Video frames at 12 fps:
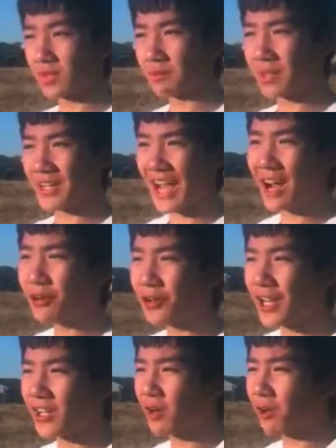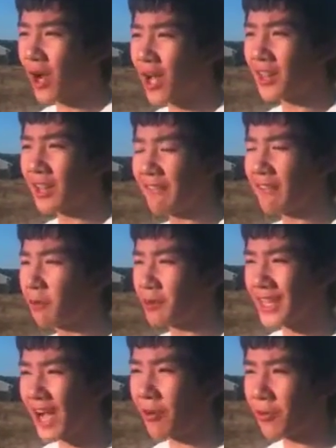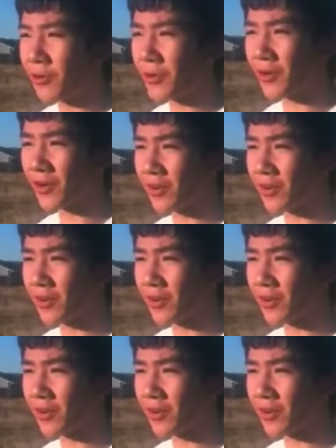But how could I go on living without her?